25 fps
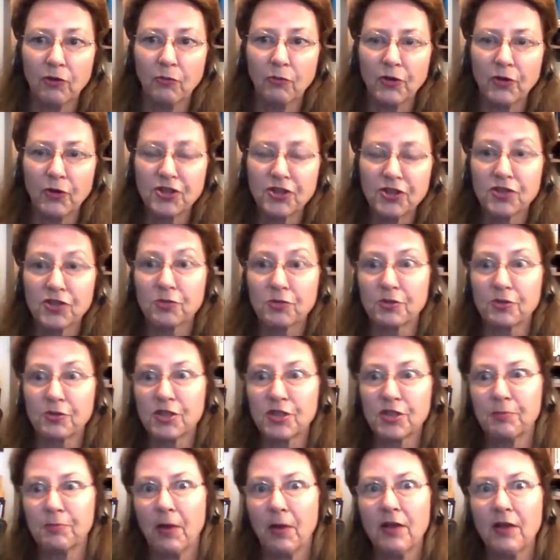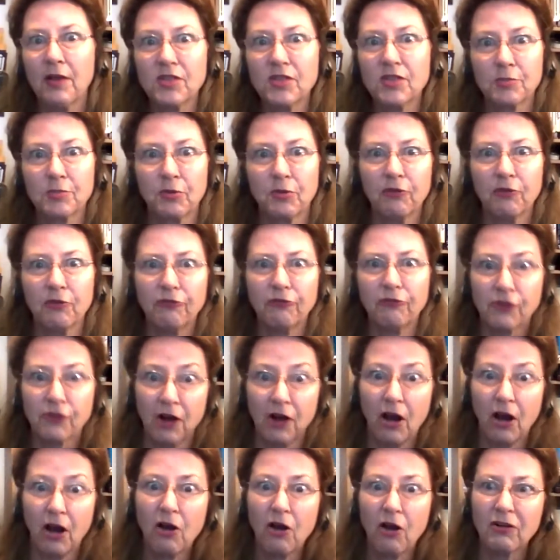which is responsible for
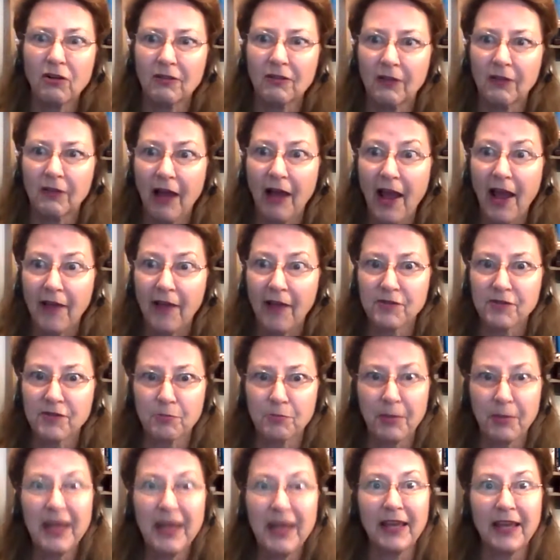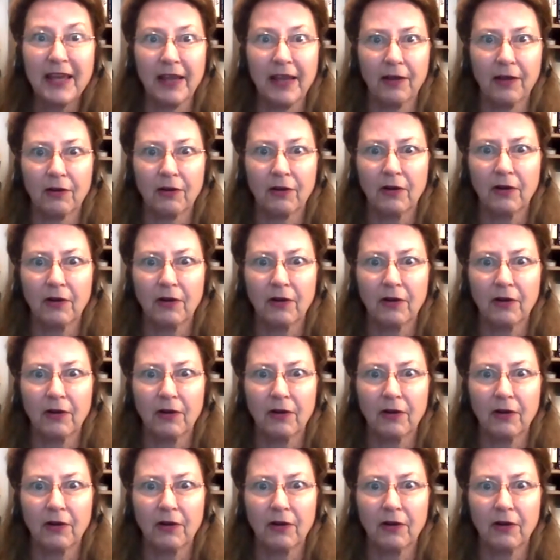our lives being here.